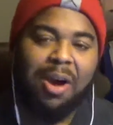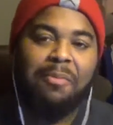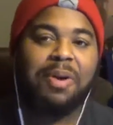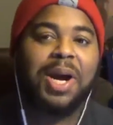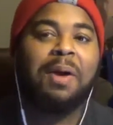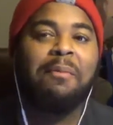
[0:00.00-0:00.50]

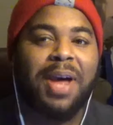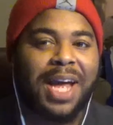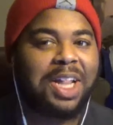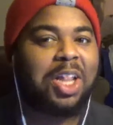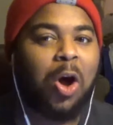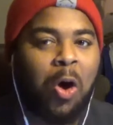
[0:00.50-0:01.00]
Bring
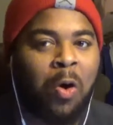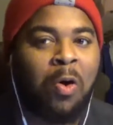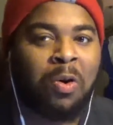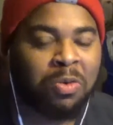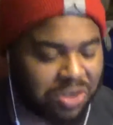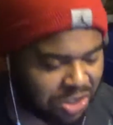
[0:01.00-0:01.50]
back the
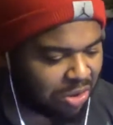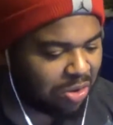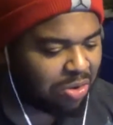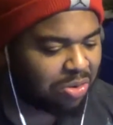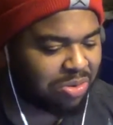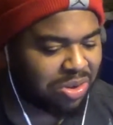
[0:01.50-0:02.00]
old
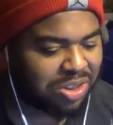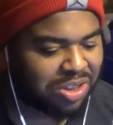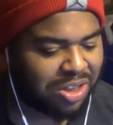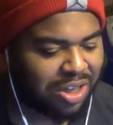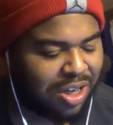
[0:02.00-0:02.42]
shows.